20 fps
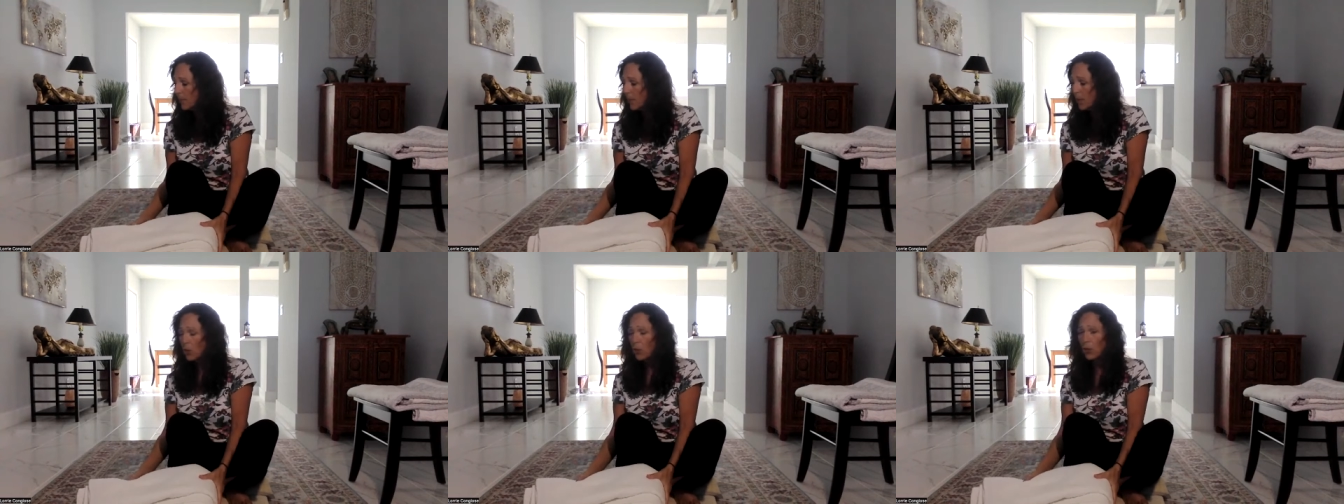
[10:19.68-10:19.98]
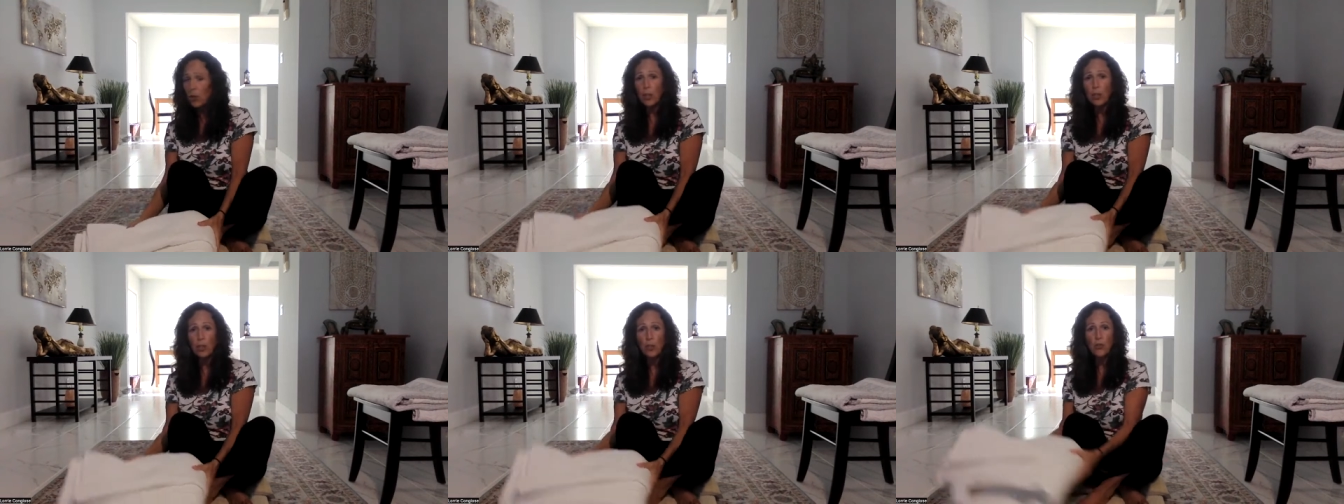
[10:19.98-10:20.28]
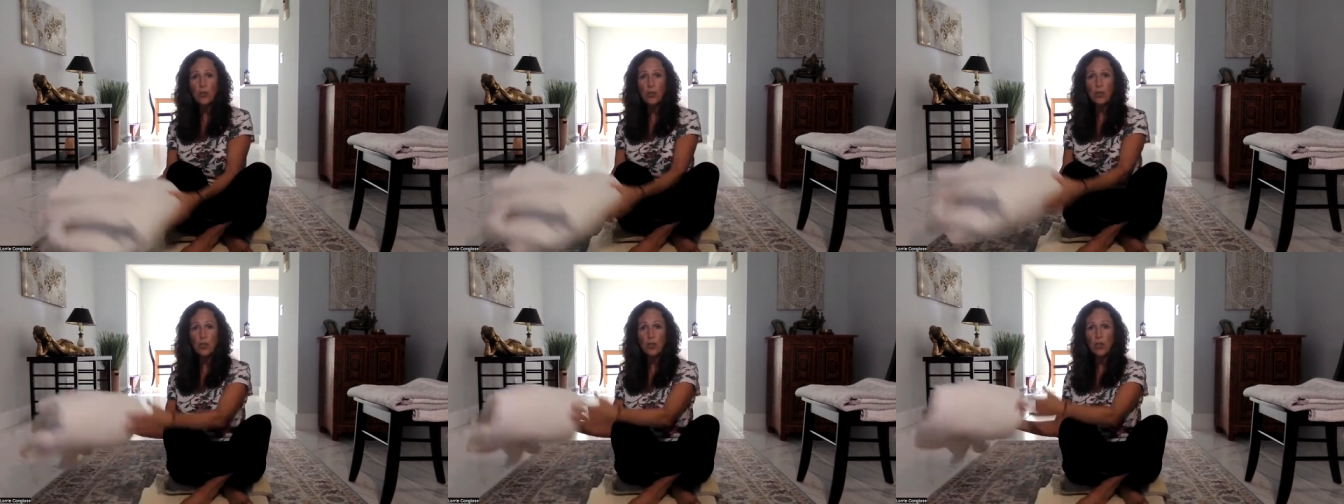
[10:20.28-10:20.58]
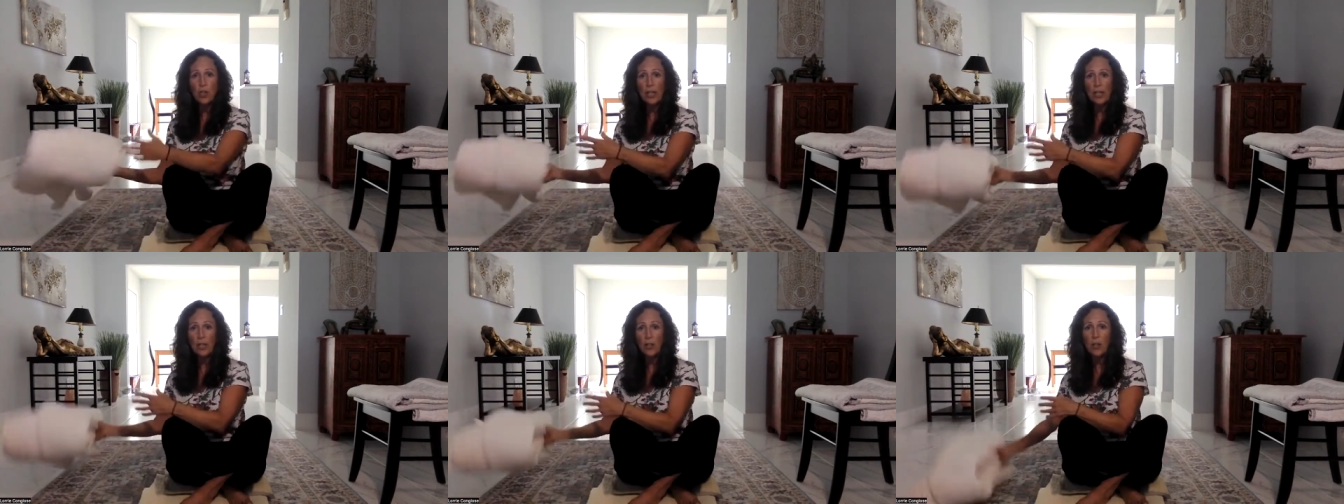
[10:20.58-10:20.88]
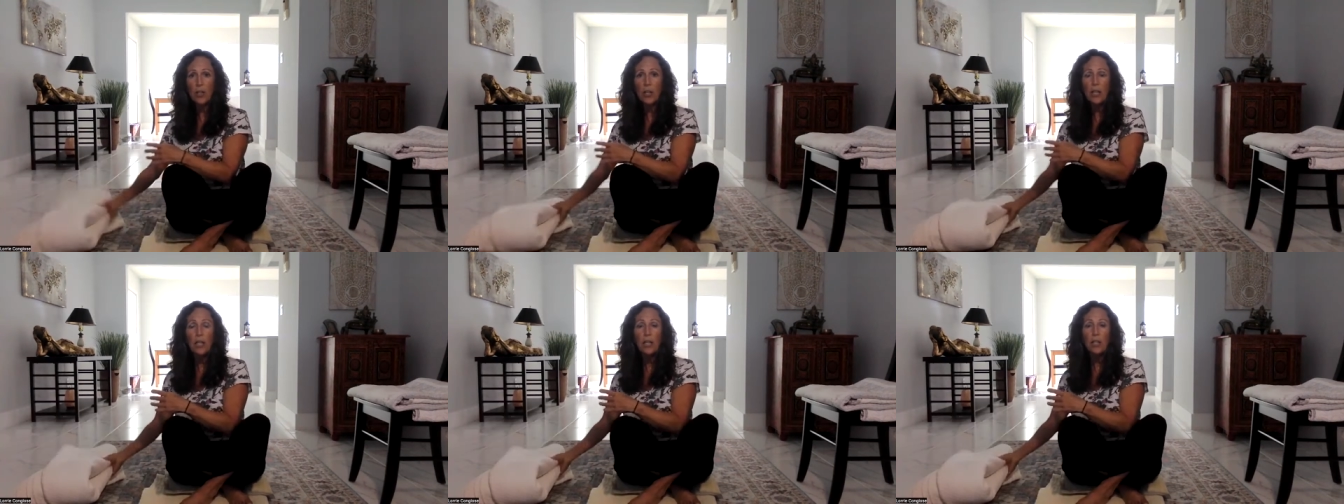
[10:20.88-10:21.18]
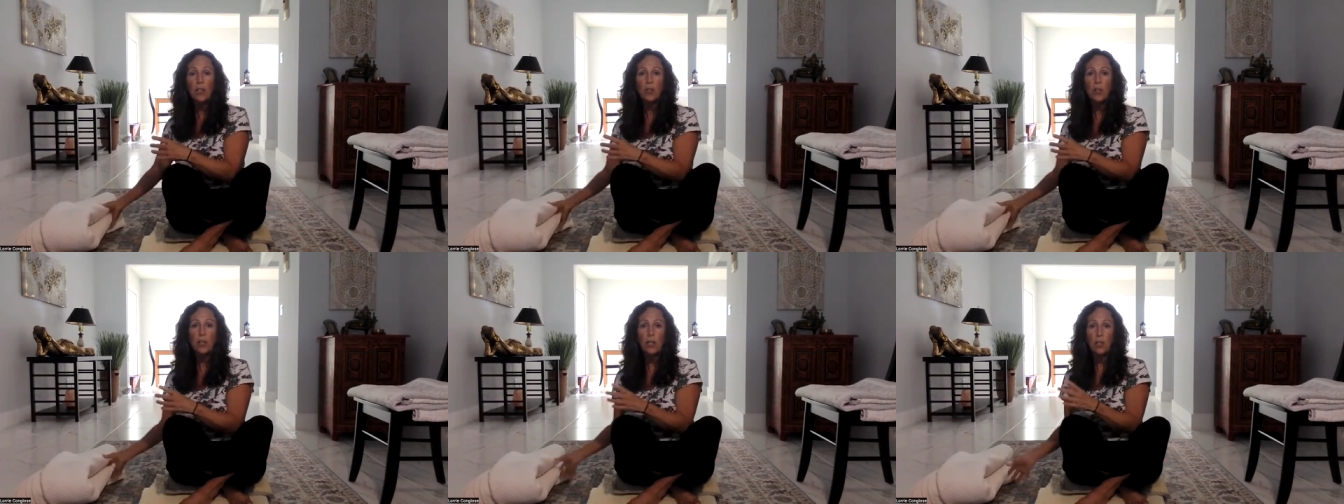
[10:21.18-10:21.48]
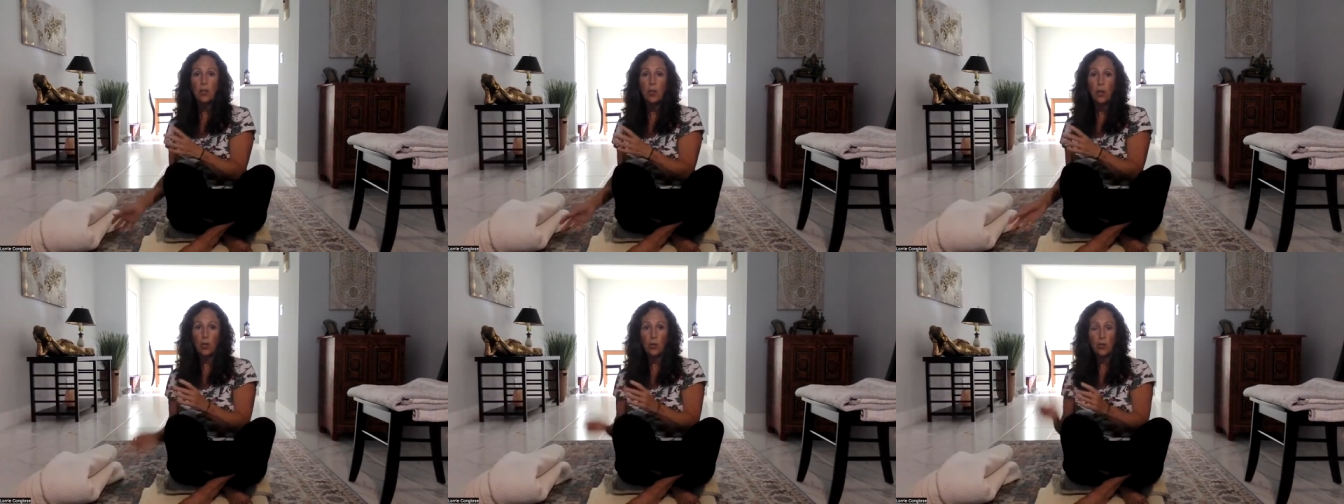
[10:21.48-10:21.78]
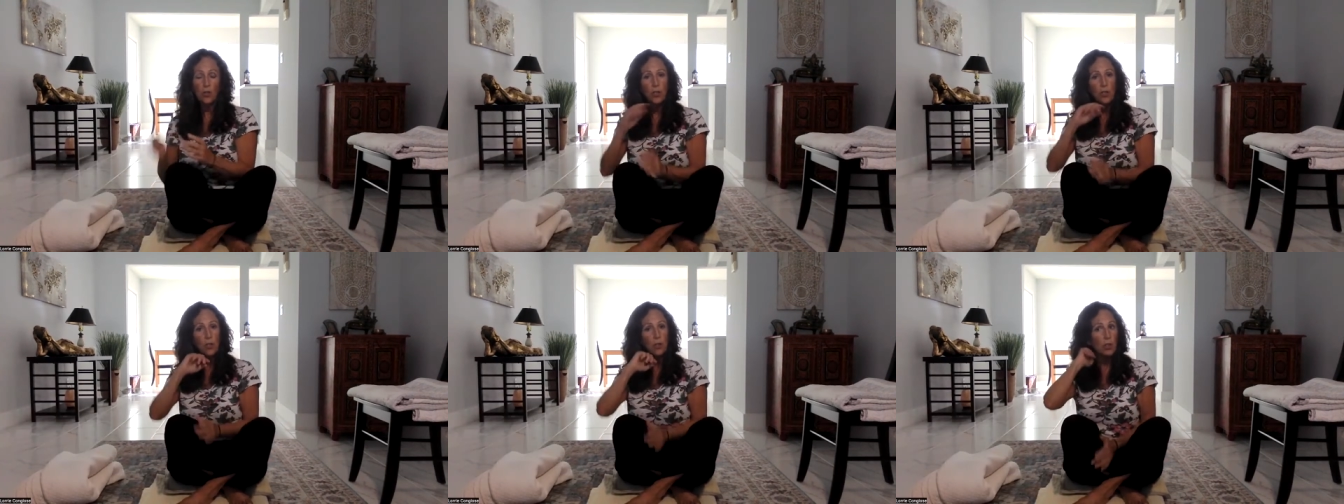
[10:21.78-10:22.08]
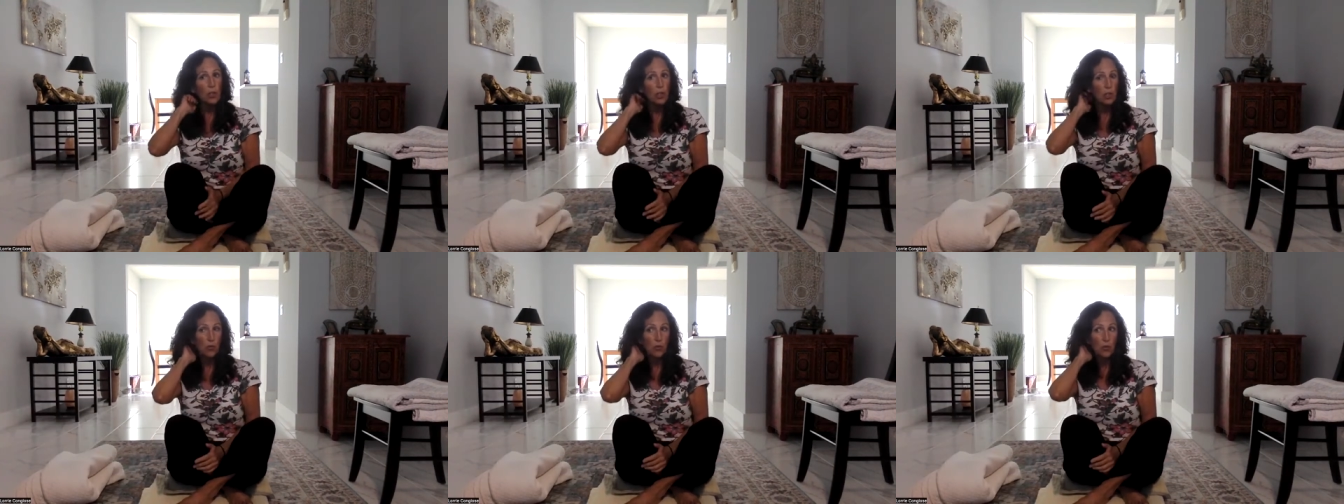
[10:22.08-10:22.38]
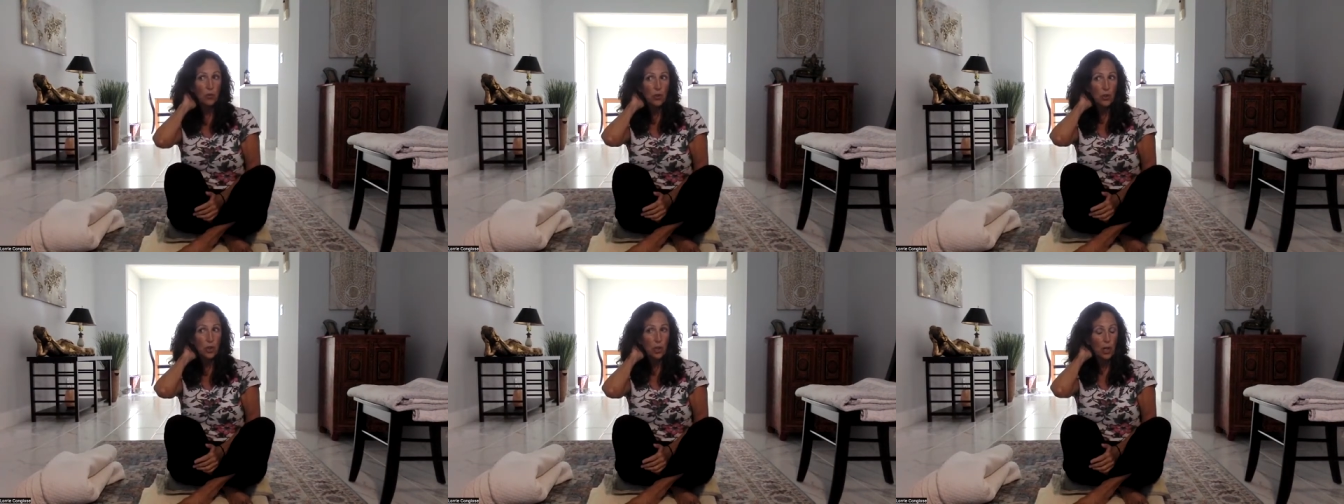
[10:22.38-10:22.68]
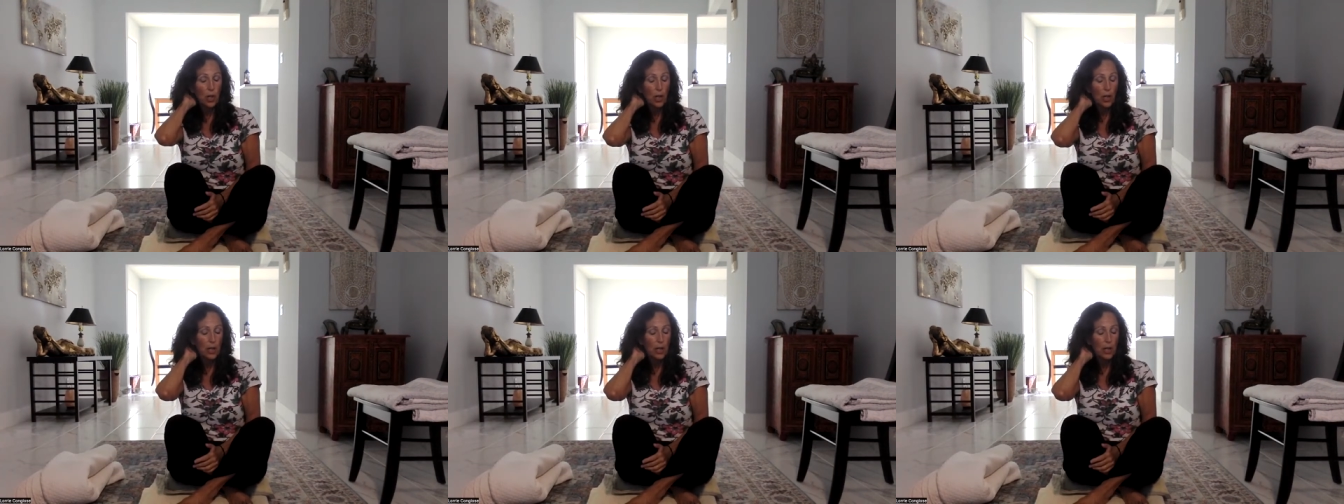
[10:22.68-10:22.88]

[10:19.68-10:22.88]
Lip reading: You can use a chair. You can also use